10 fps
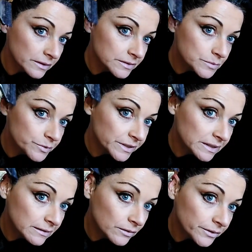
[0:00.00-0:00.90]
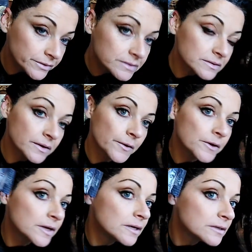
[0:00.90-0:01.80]
that's pretty close.
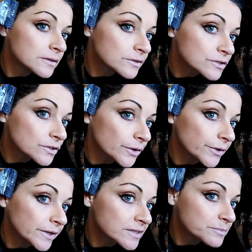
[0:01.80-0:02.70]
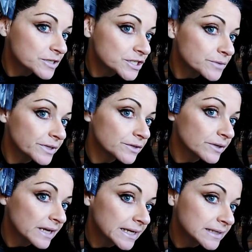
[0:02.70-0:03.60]
So especially when
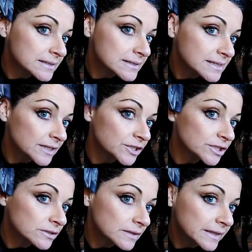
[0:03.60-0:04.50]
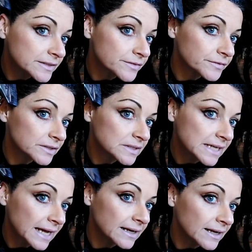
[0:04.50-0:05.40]
your hair is such a
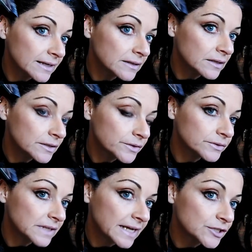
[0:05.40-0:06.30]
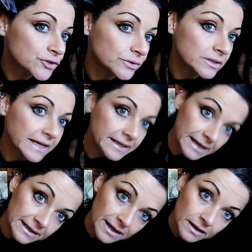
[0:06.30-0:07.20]
different color, your natural hair
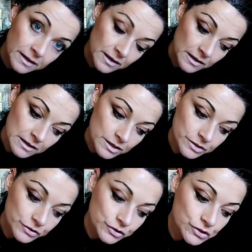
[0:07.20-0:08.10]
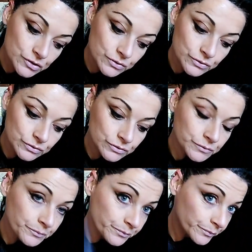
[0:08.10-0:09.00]
color,
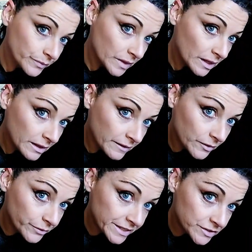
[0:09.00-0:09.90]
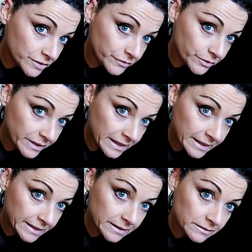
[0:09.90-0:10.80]
to the rest of your
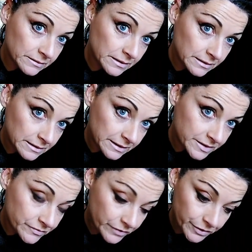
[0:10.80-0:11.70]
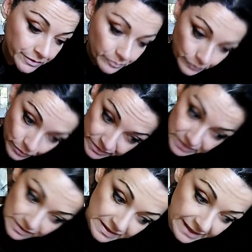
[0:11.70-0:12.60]
hair, it's very
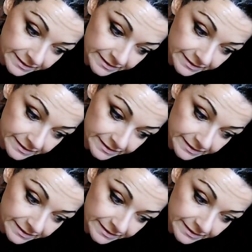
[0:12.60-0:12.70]
important